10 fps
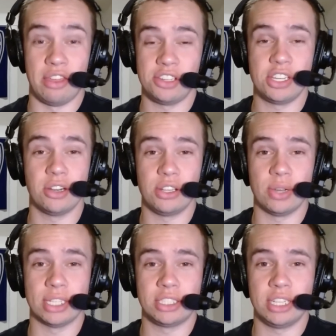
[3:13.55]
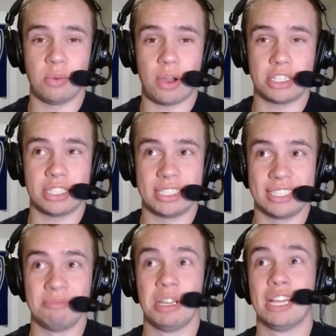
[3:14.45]
This year, USC and
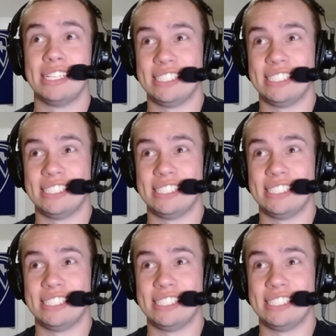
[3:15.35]
Washington,